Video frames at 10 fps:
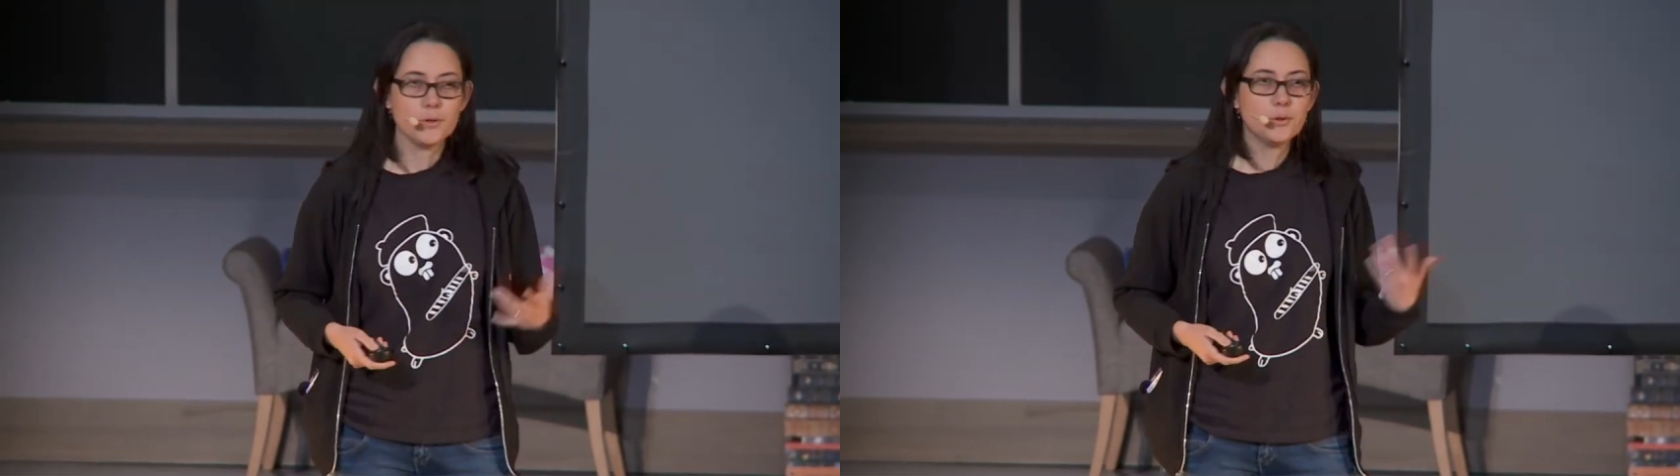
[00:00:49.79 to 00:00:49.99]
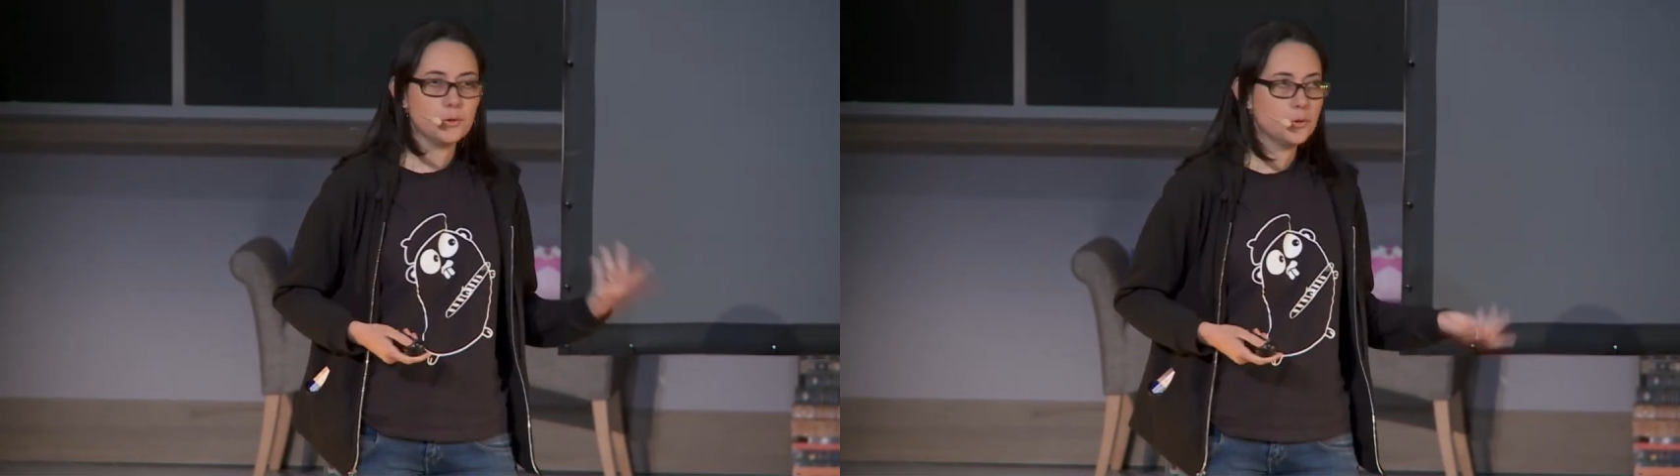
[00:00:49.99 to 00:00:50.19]

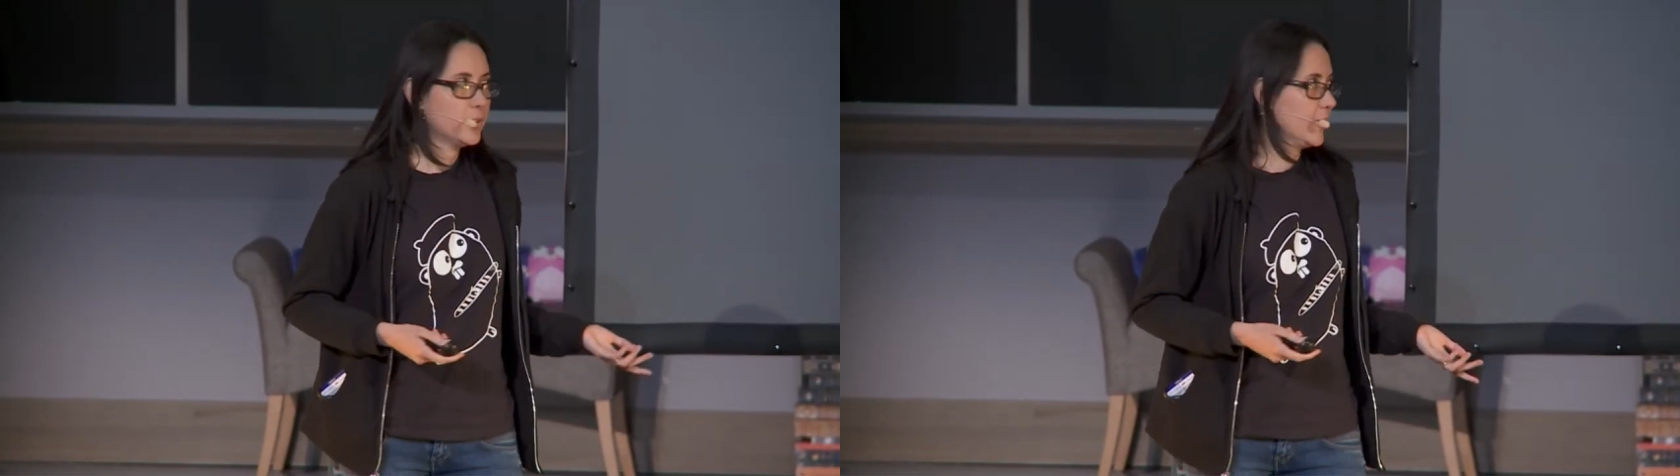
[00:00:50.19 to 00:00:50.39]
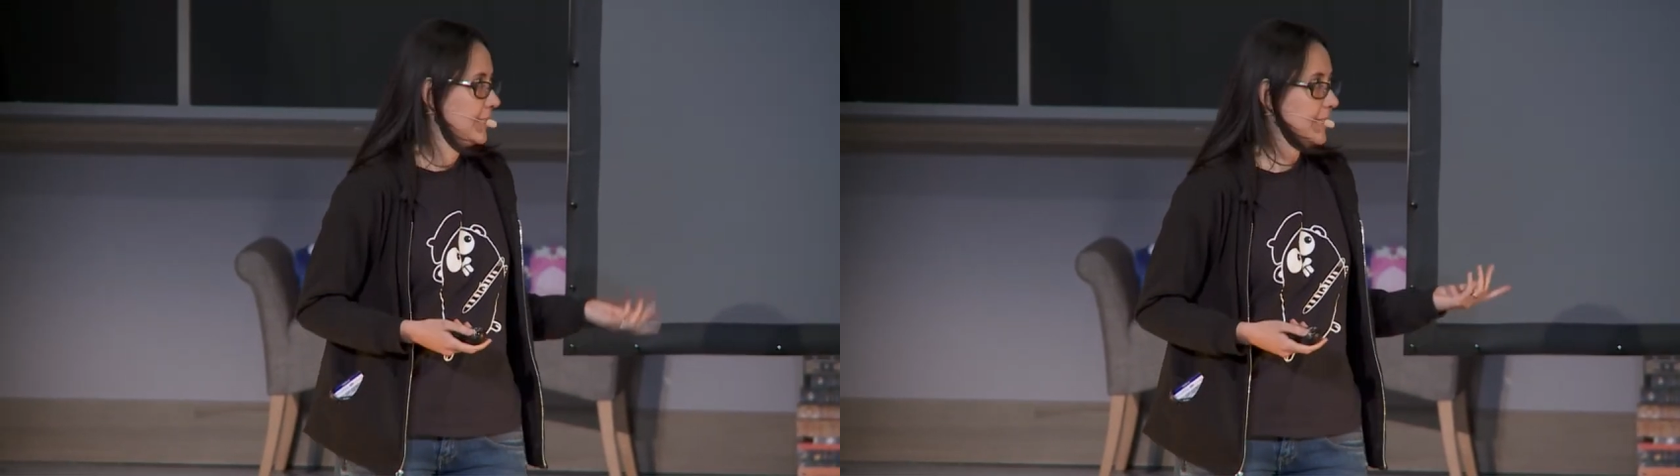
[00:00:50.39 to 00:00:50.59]
going to
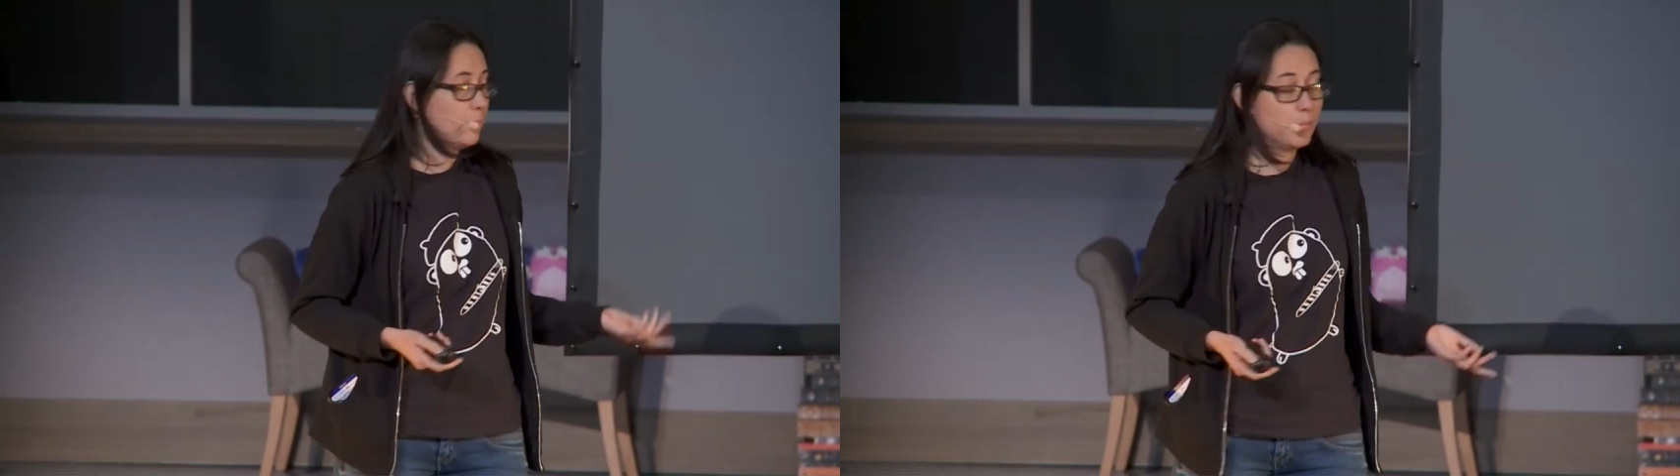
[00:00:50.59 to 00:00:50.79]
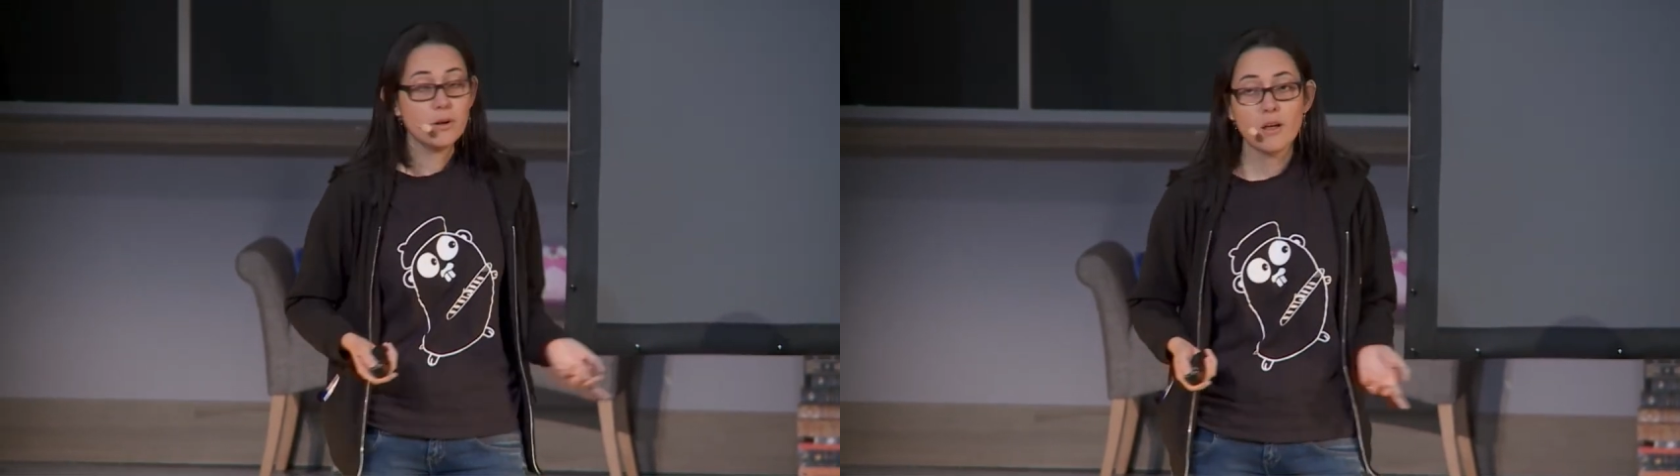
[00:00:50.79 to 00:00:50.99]
use an
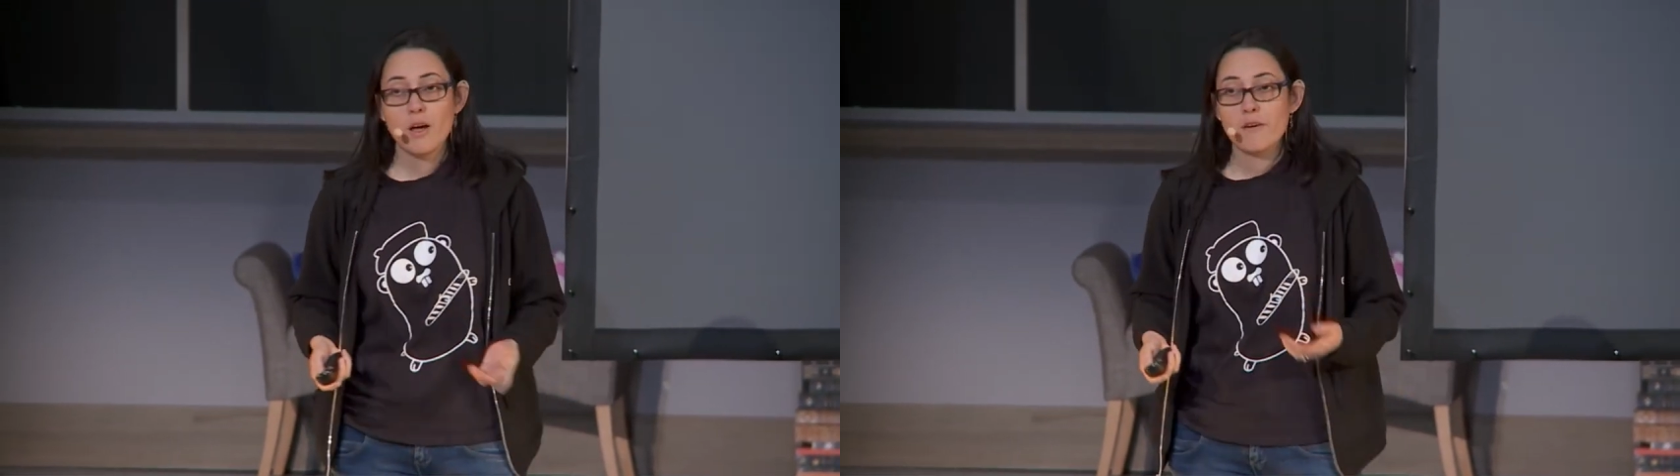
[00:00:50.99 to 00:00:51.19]
example